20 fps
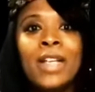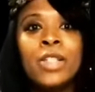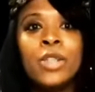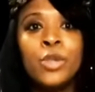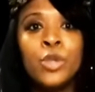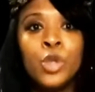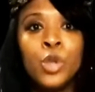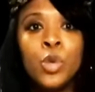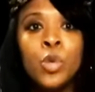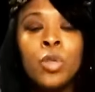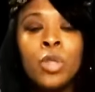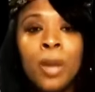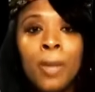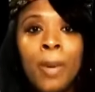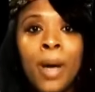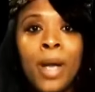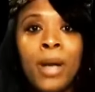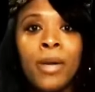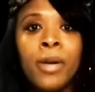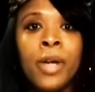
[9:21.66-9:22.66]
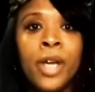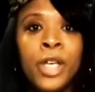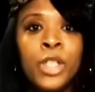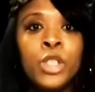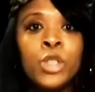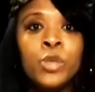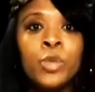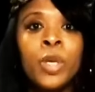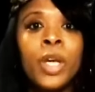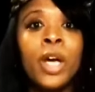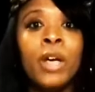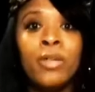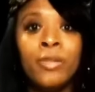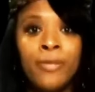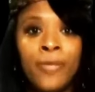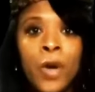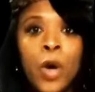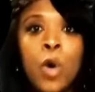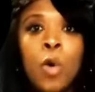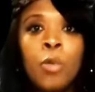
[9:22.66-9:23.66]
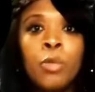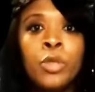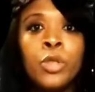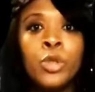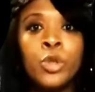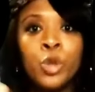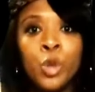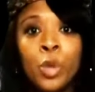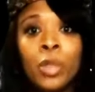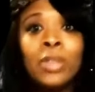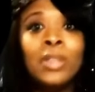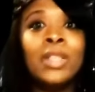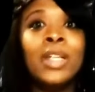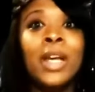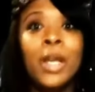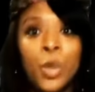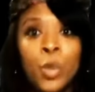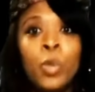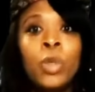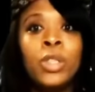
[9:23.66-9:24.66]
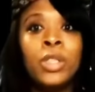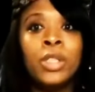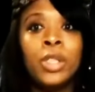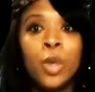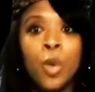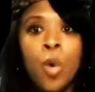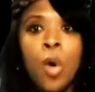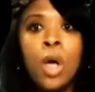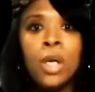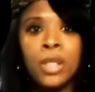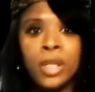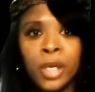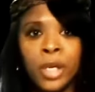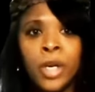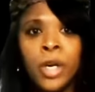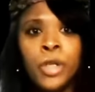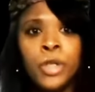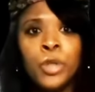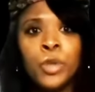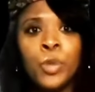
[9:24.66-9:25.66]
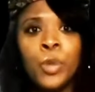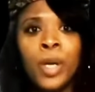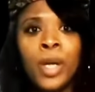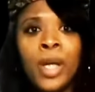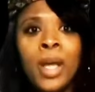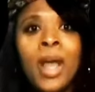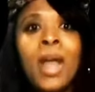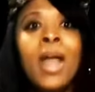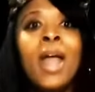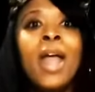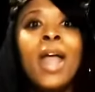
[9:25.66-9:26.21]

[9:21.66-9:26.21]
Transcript: as the truth about our history unfolds shortly and quickly across the country,